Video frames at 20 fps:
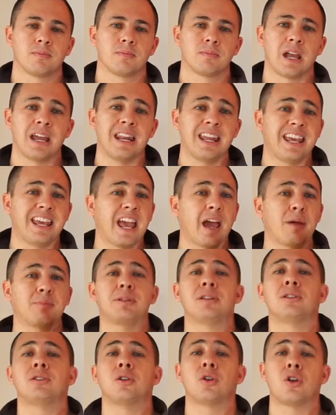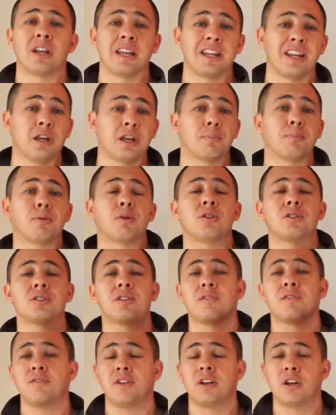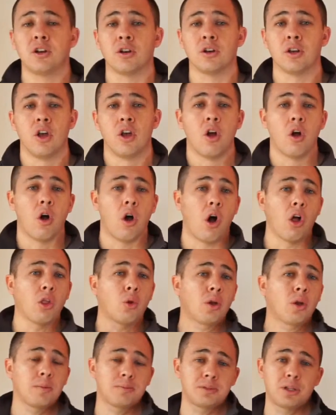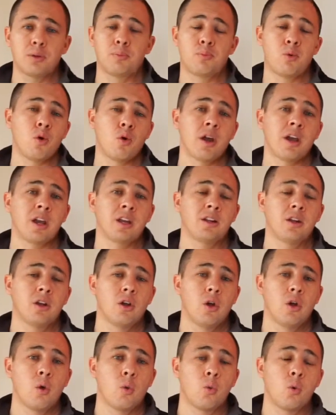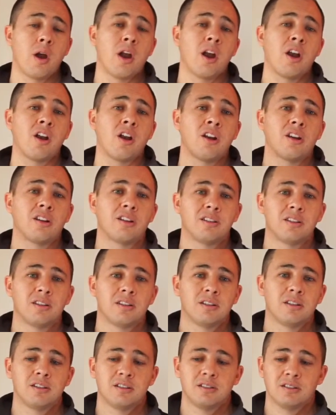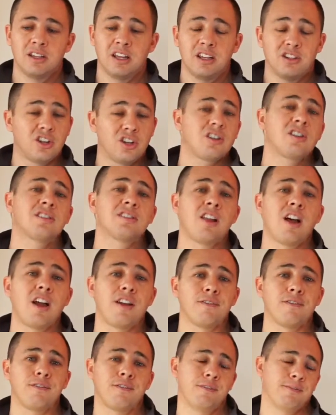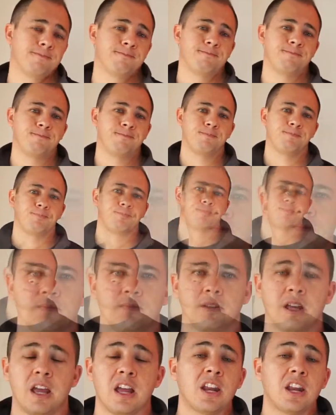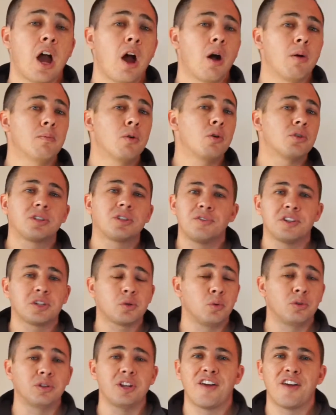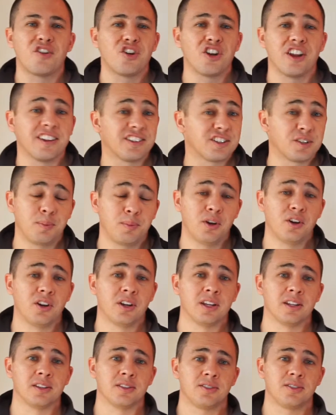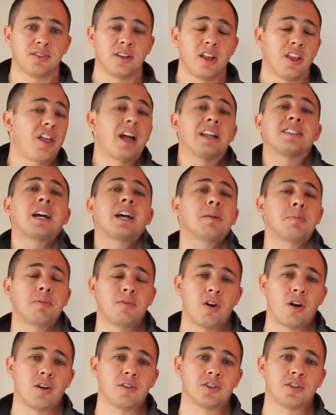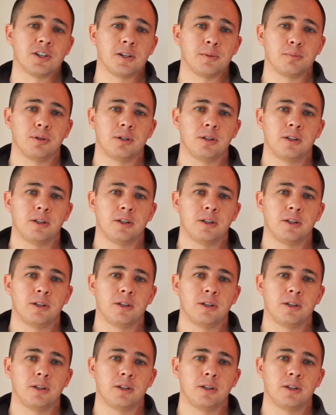And he kept enduring, and he persevered all the way up to the point where it took his life. Now, most of us will never experience that type of hardship.